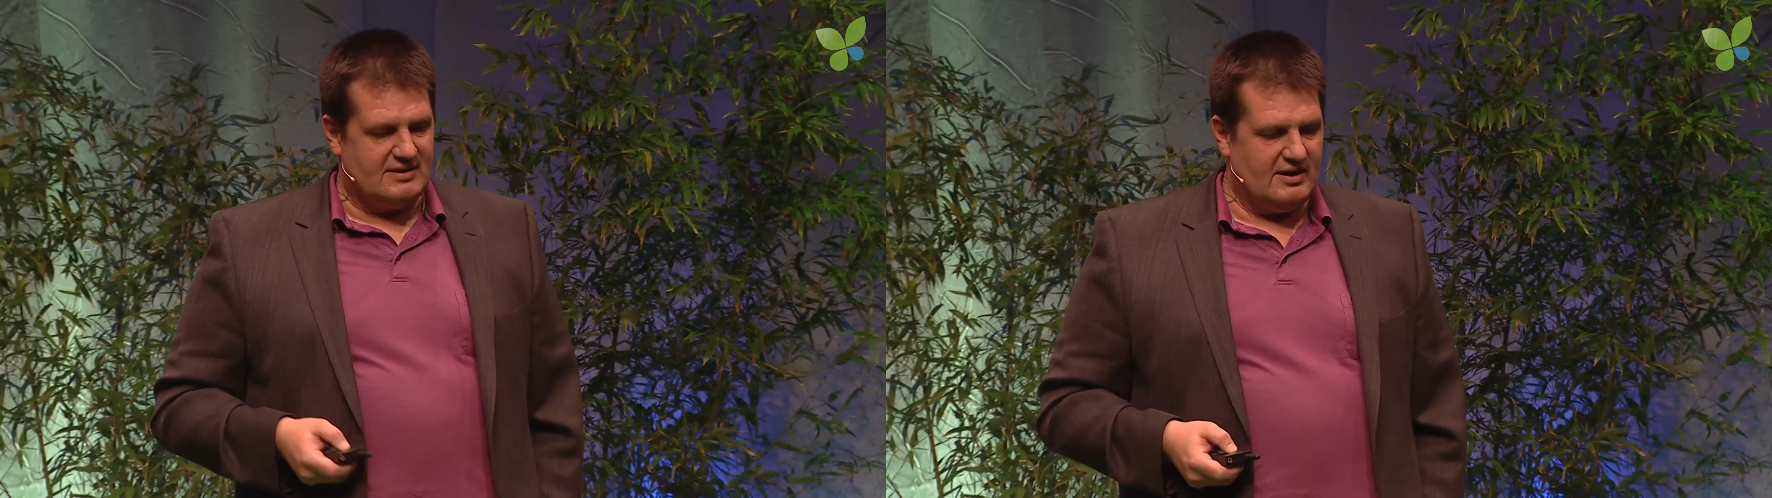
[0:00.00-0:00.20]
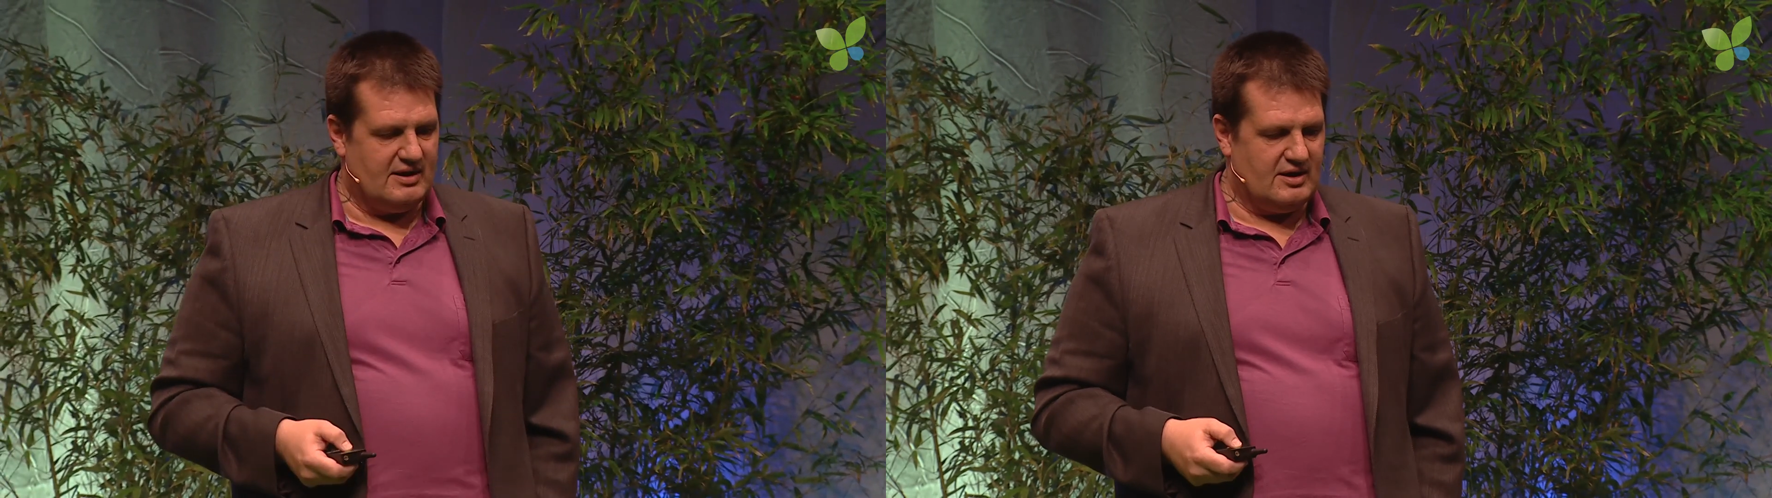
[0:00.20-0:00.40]

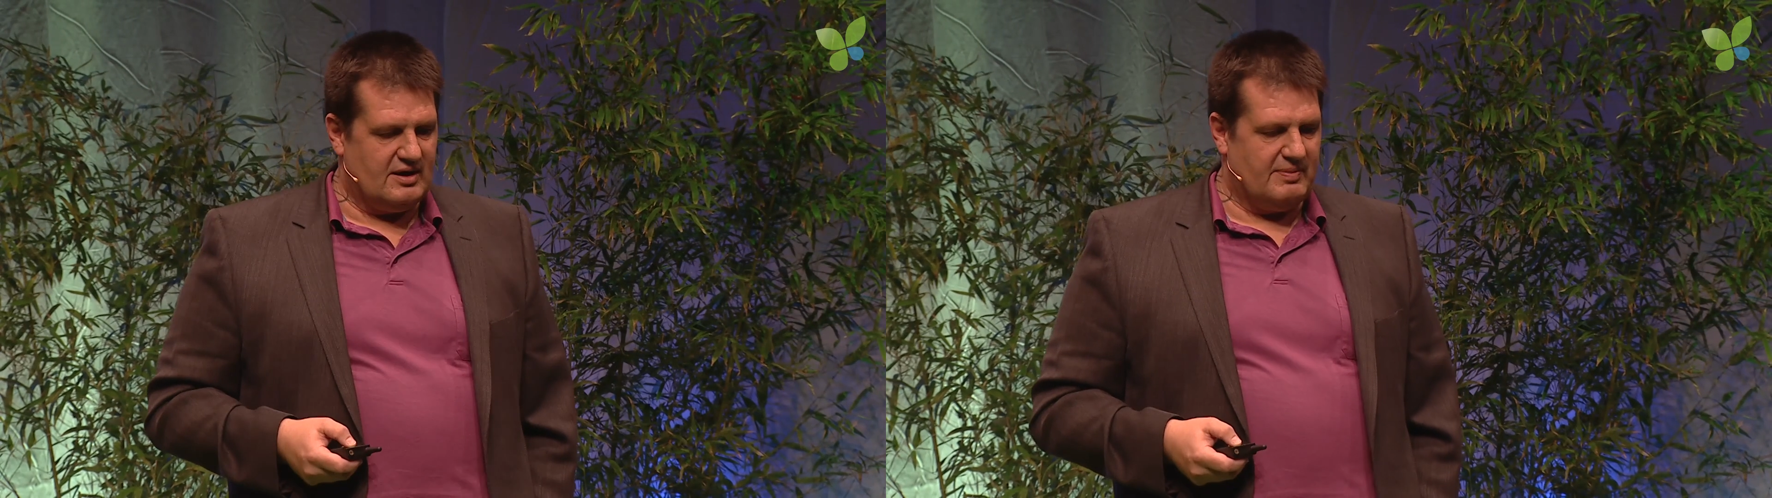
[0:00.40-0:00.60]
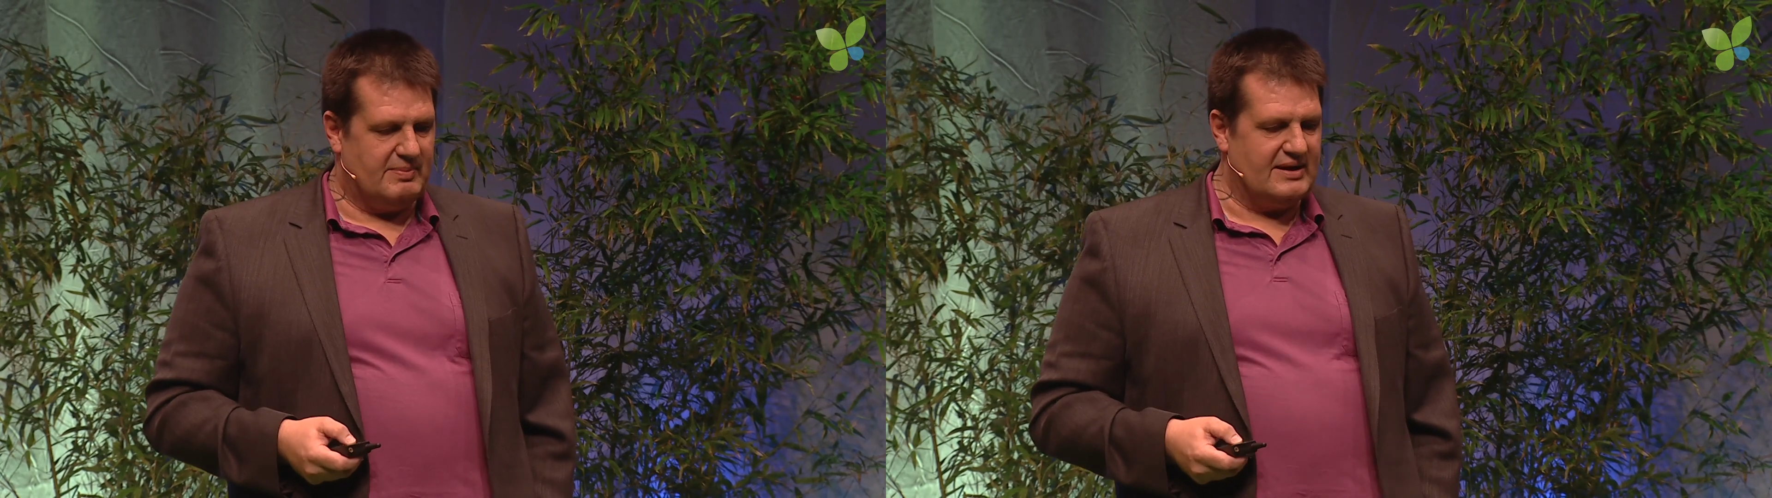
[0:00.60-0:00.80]

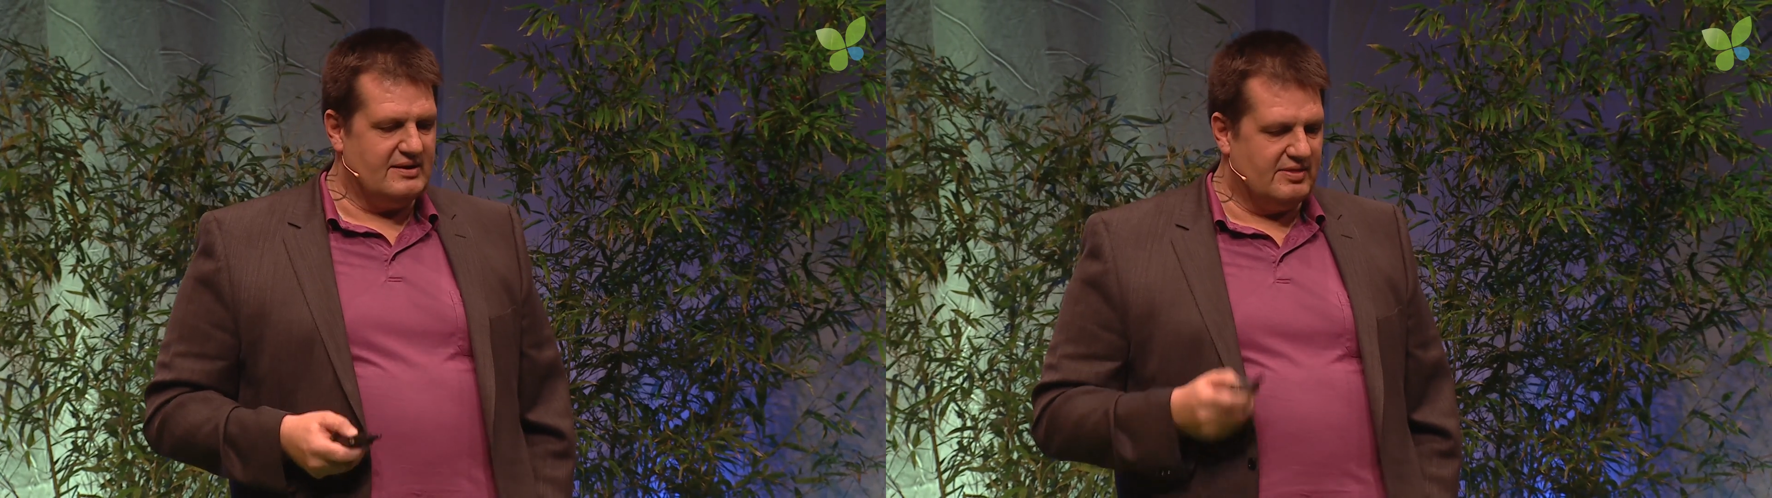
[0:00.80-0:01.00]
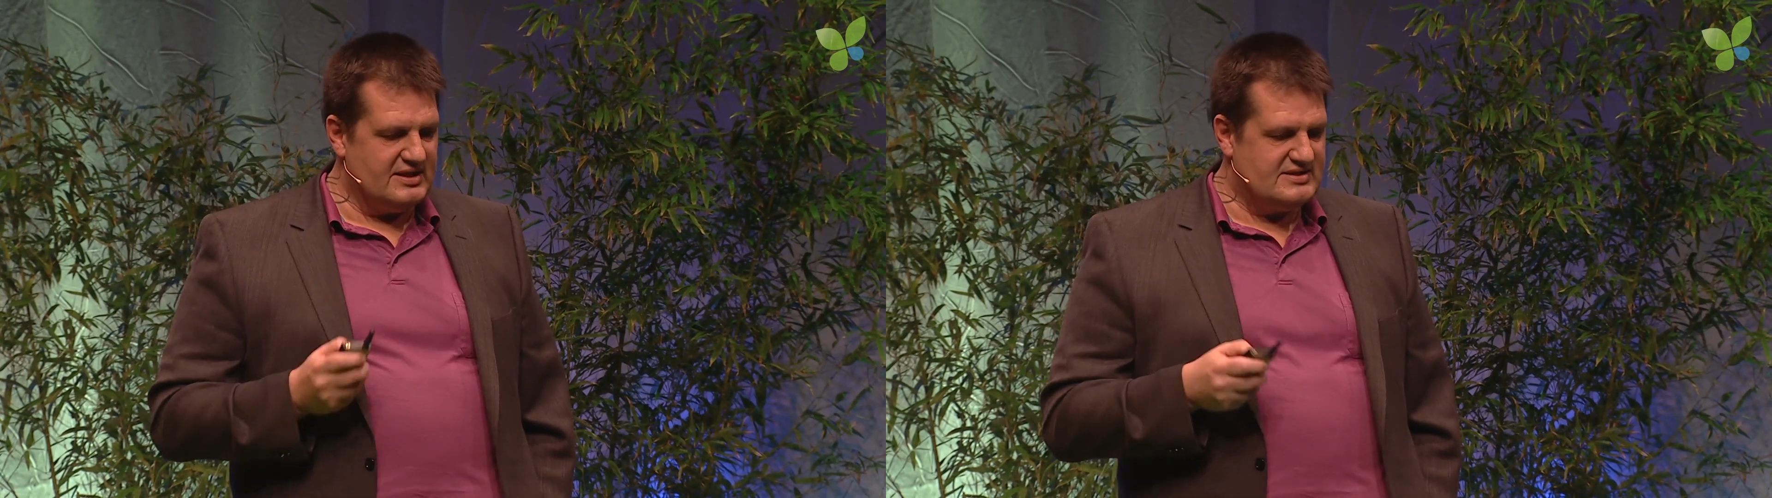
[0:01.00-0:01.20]
uh,
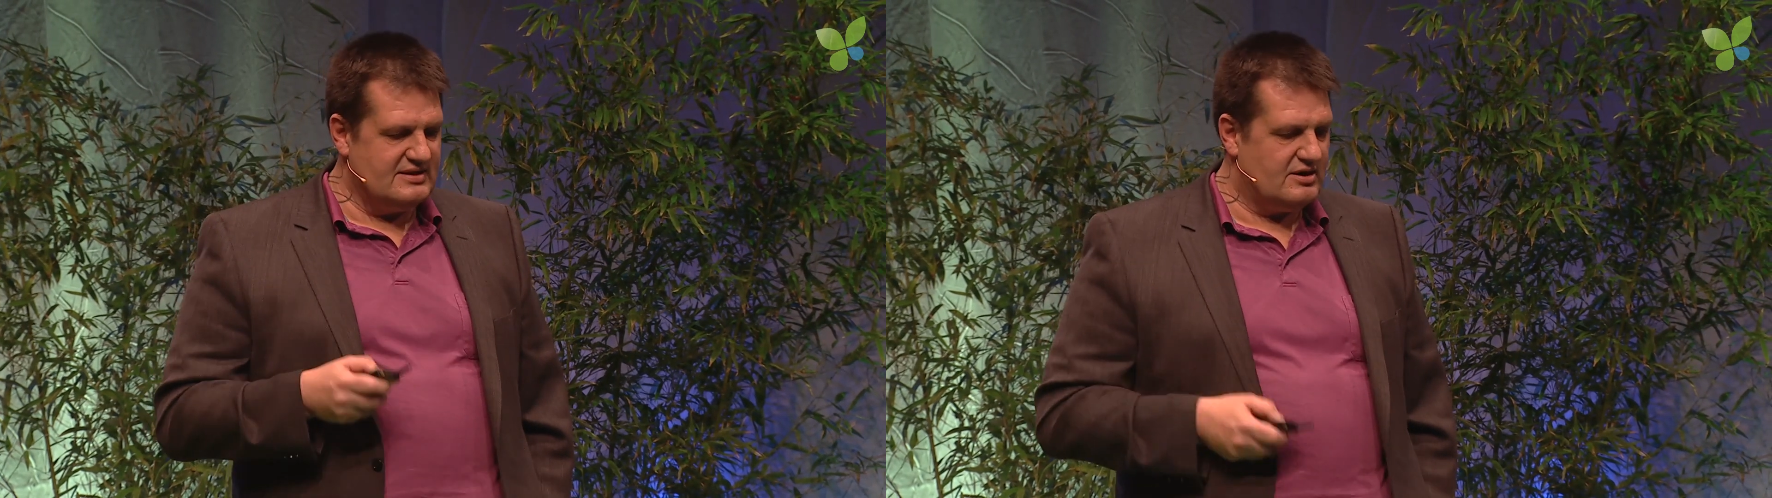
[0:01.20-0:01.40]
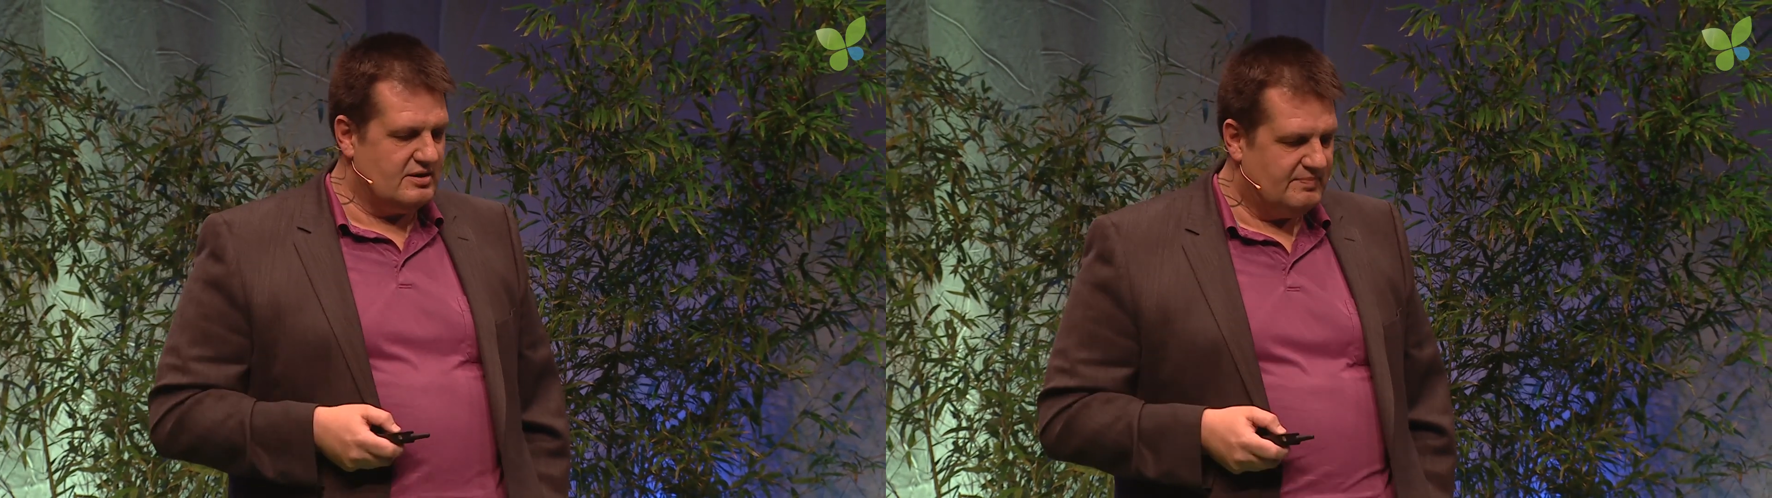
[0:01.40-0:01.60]
beginning this
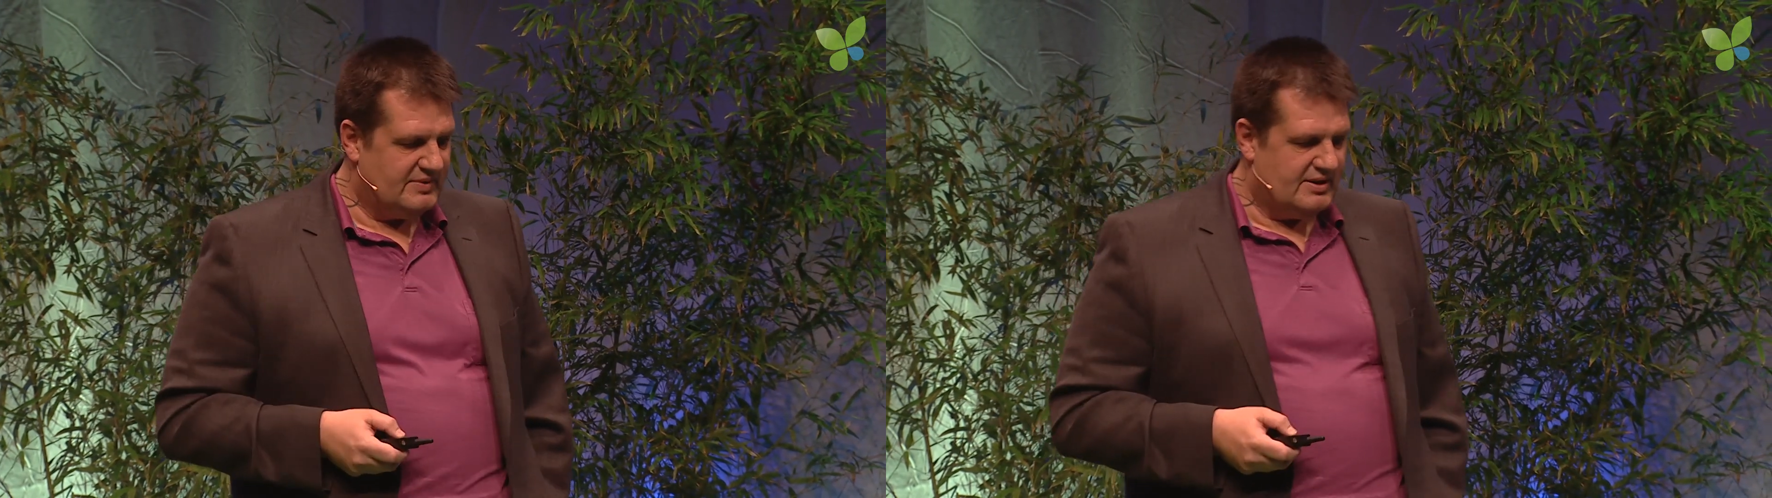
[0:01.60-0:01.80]
year.